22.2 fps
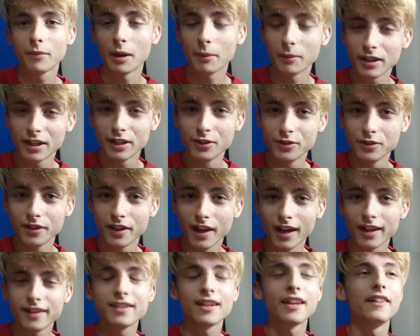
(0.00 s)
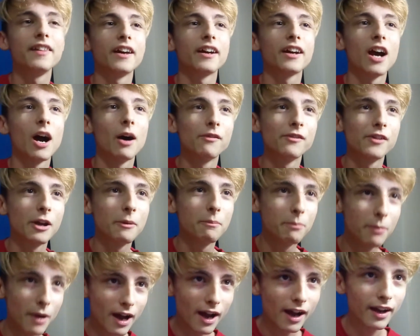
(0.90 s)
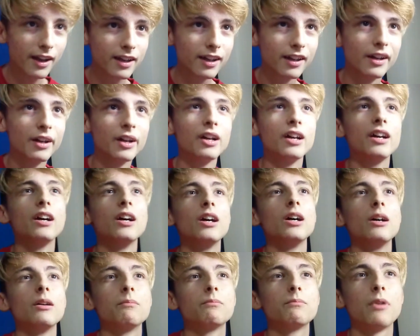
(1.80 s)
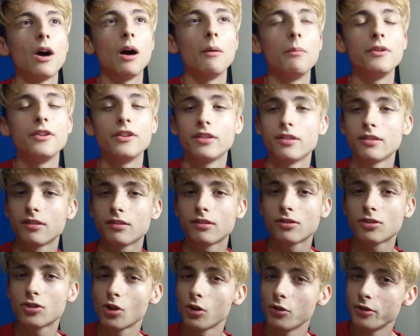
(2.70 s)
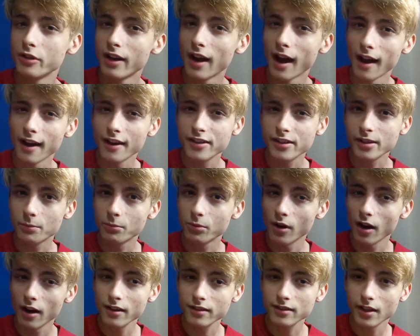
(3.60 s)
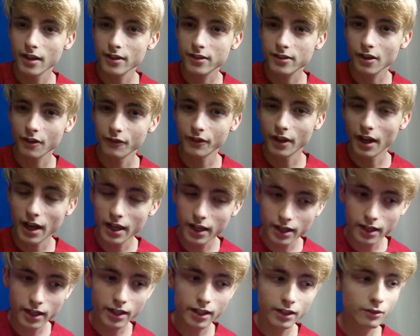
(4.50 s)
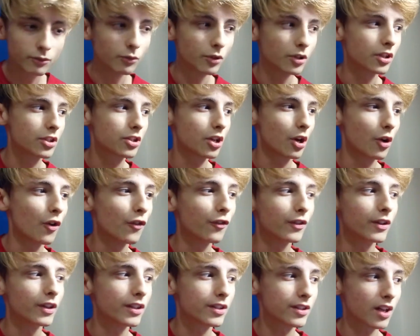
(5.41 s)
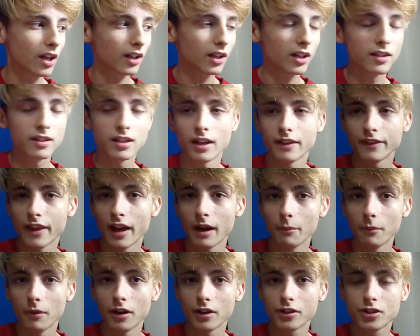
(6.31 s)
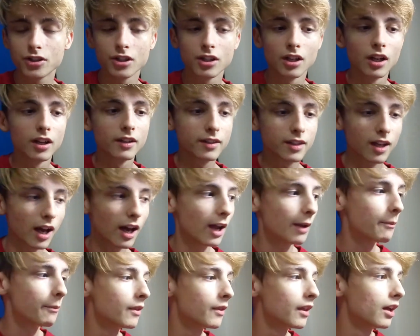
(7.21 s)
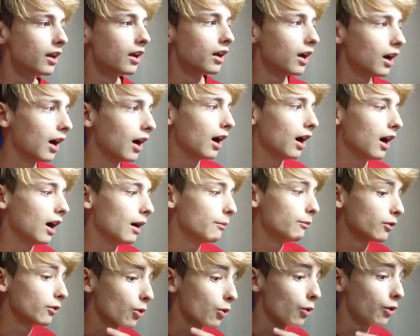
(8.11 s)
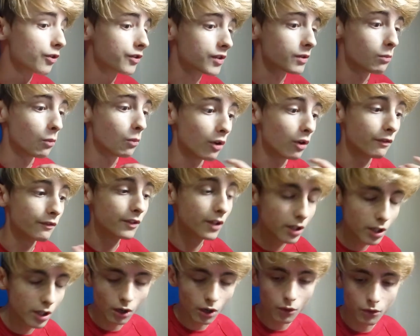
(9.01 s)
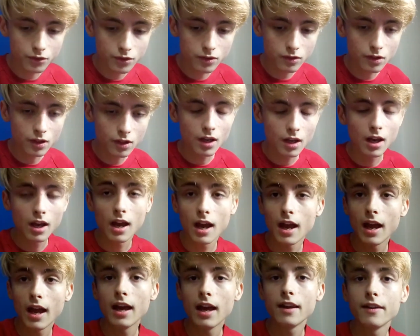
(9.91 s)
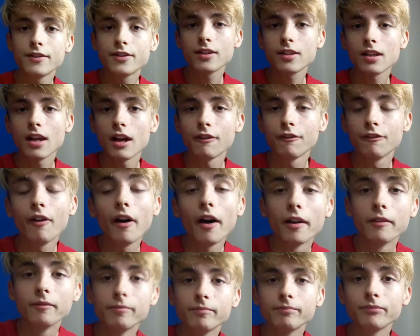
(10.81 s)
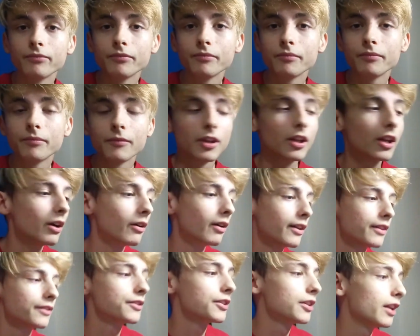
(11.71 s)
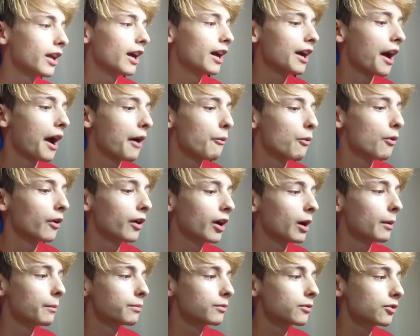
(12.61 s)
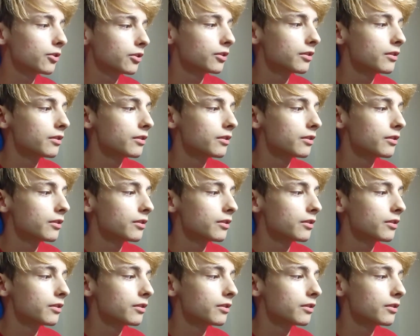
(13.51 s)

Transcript: But I'm gonna do that and then come right back. Probably show you guys the process of the editing, which hopefully is not gonna take that much time. Record some more videos and just have fun. You know, today I woke up